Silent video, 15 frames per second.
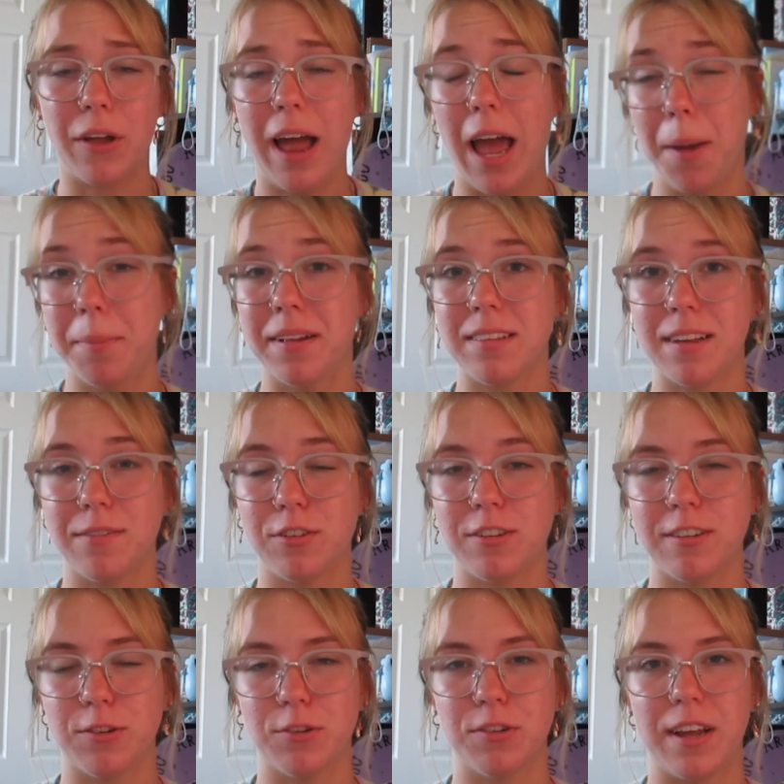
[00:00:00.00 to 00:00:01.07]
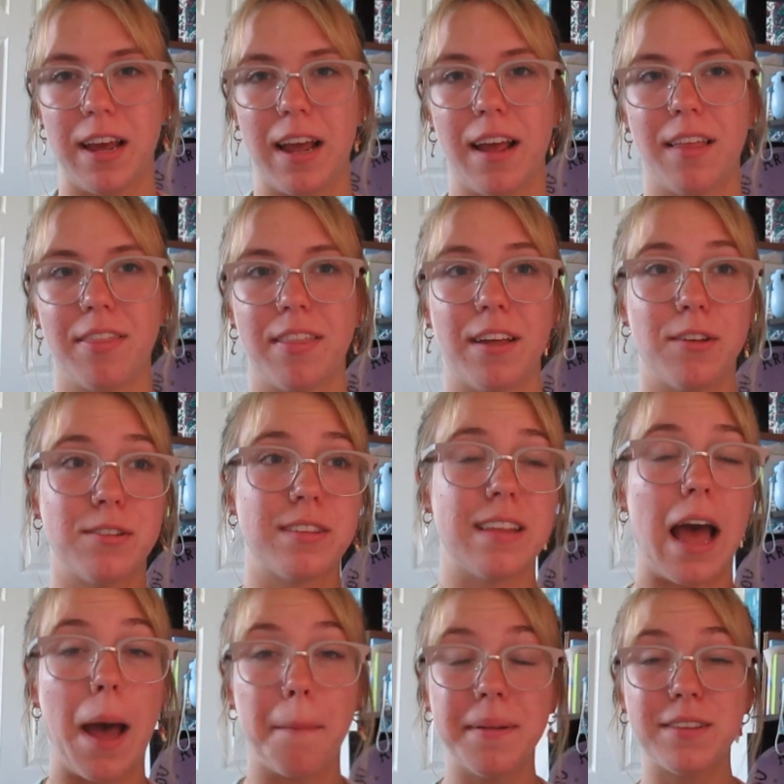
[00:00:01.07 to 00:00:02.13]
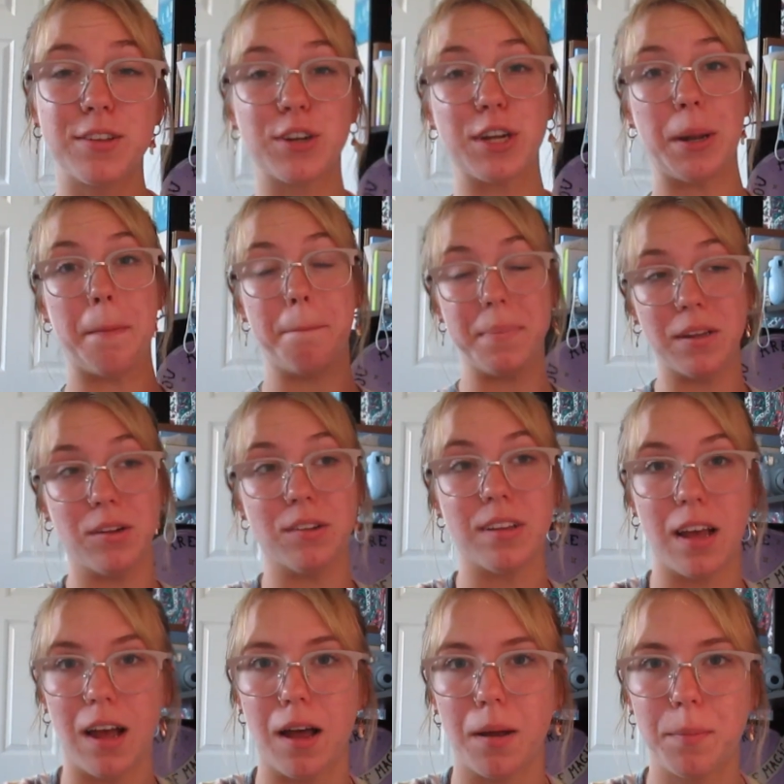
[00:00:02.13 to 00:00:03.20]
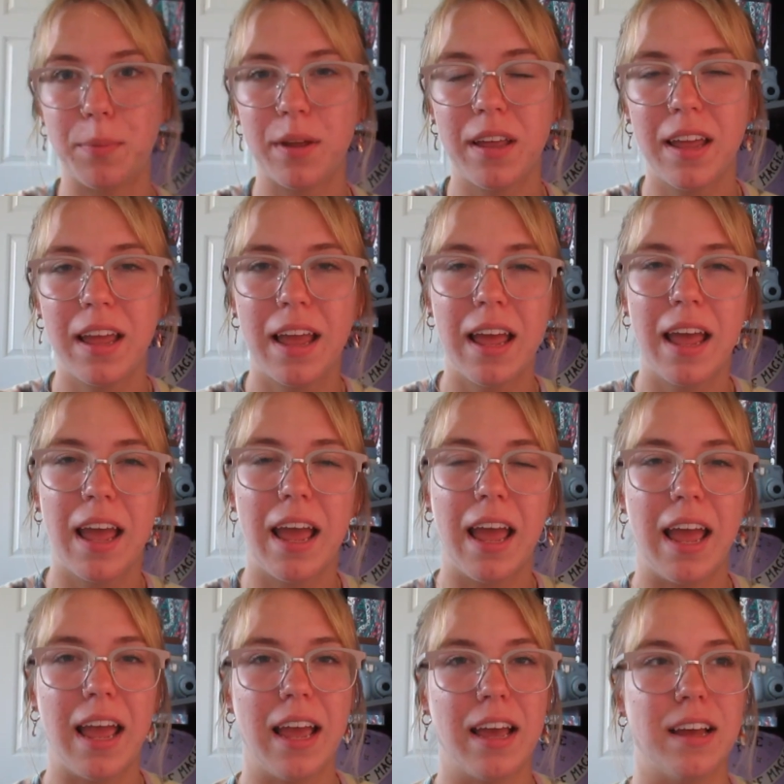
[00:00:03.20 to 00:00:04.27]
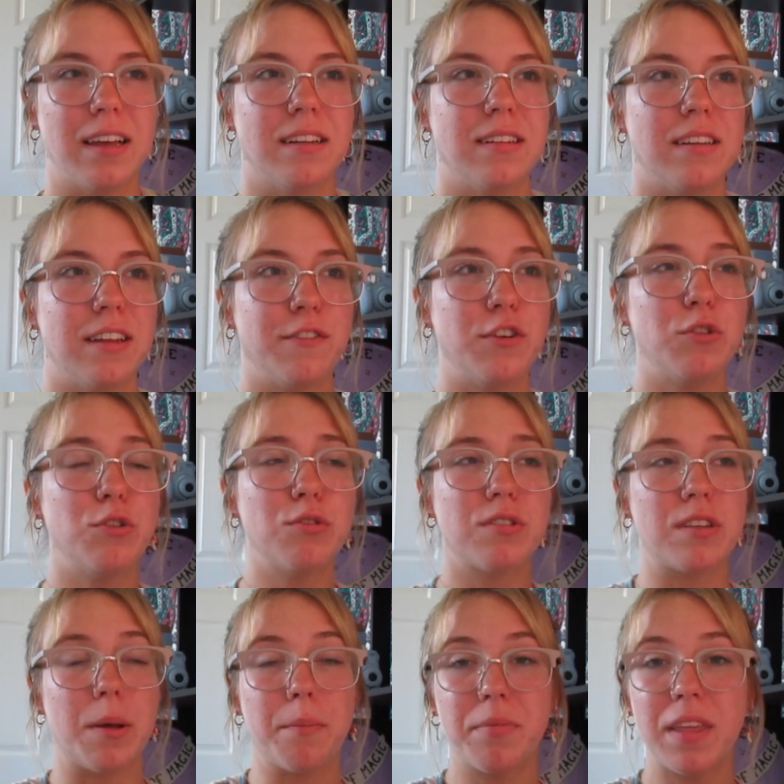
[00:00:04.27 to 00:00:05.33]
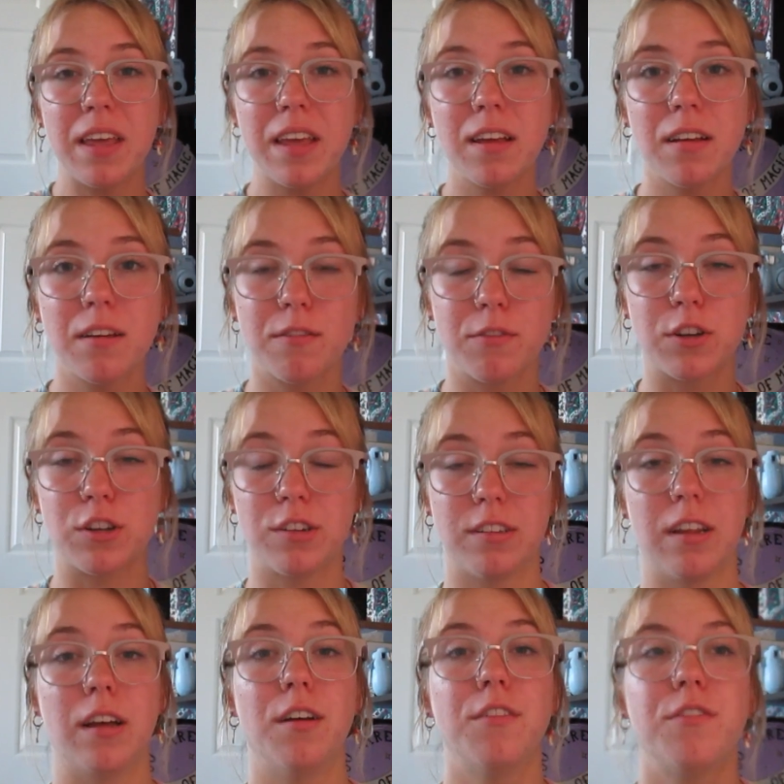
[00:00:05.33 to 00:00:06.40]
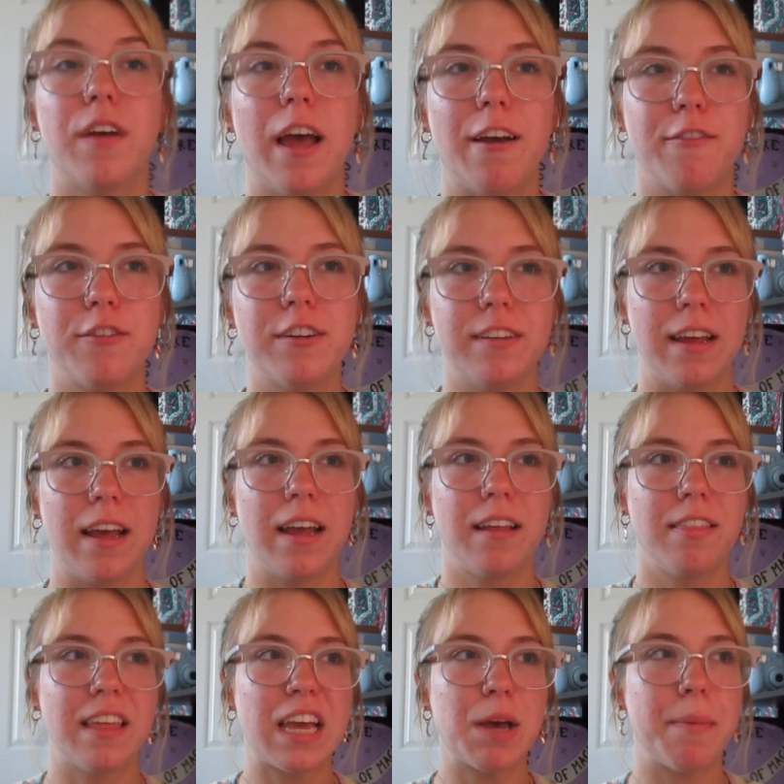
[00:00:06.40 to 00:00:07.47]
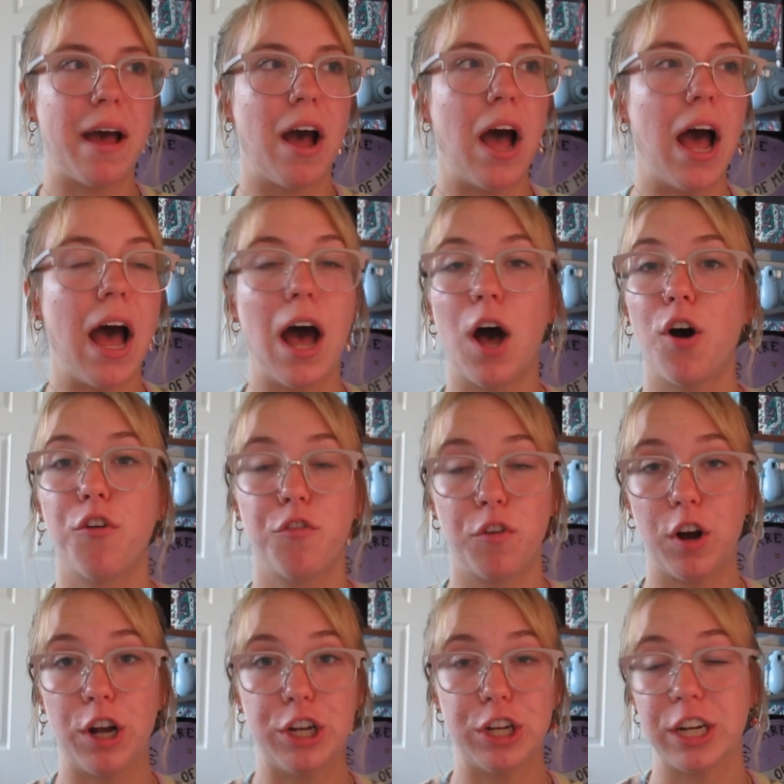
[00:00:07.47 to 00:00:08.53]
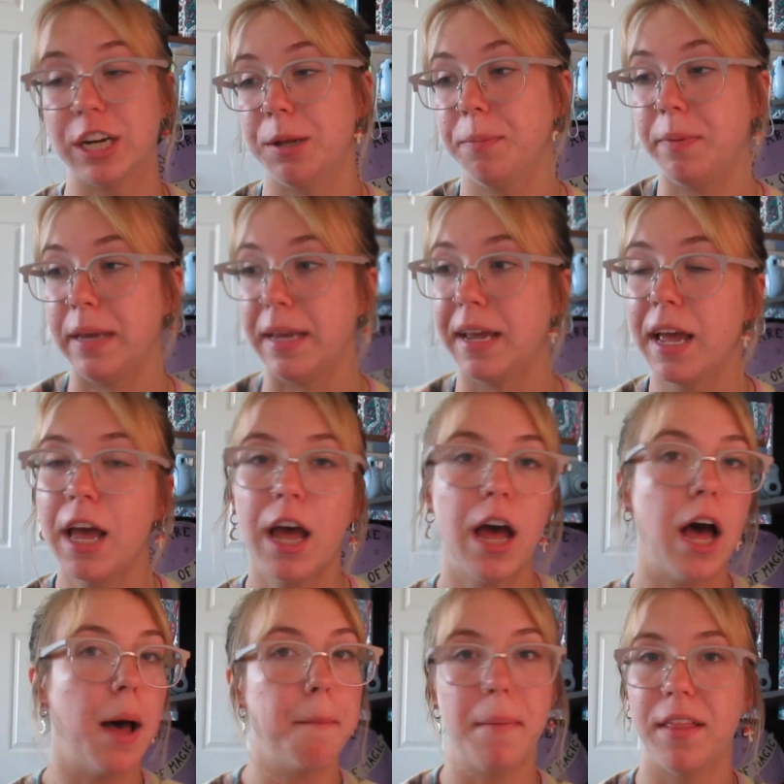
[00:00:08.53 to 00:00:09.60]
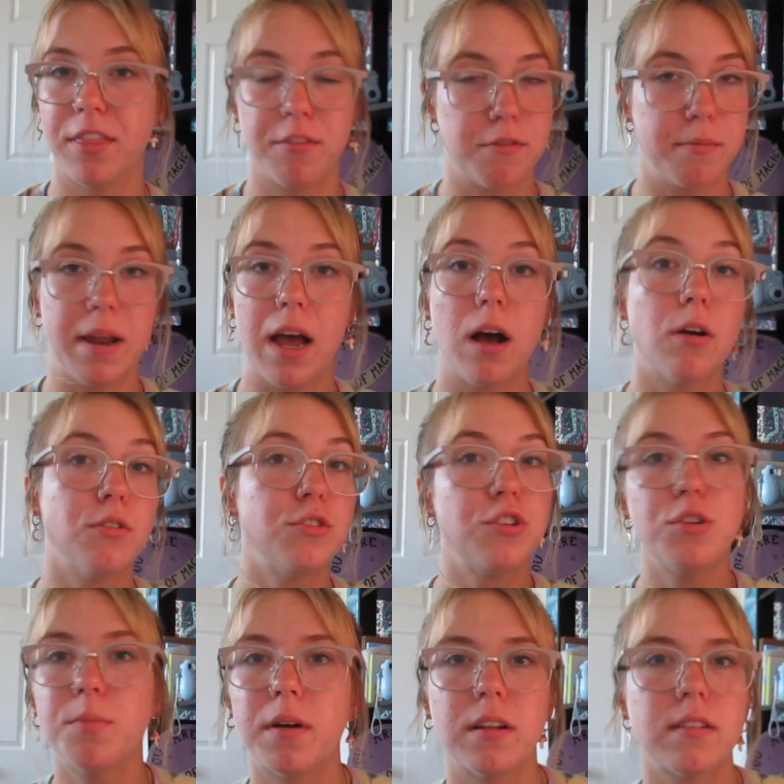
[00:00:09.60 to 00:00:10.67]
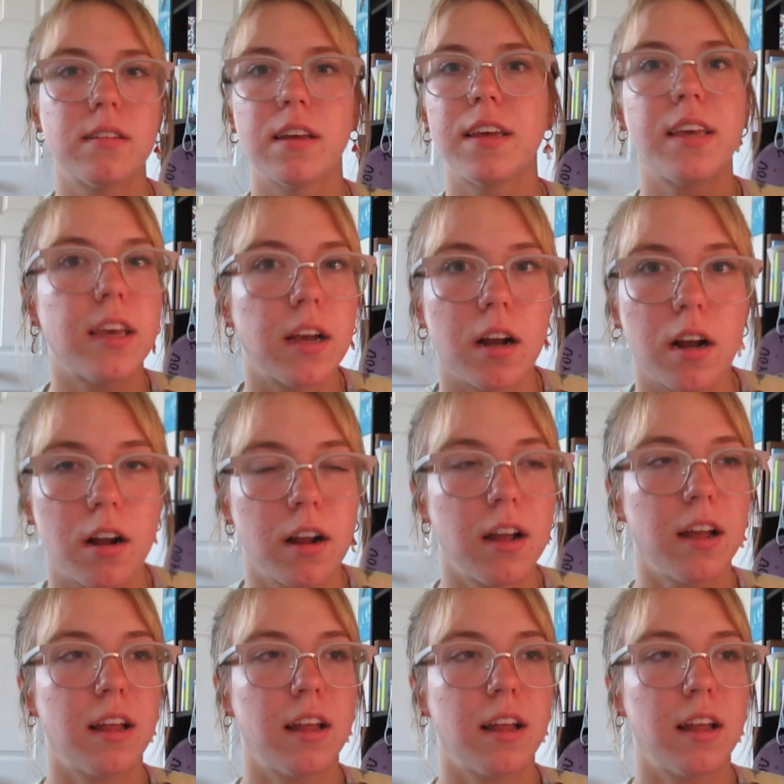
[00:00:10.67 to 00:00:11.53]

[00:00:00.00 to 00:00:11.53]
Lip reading: habits every single day, those habits are going to build up. And if you do something for yourself every day, think about how far you're going to be a month from now, 2 months, a year.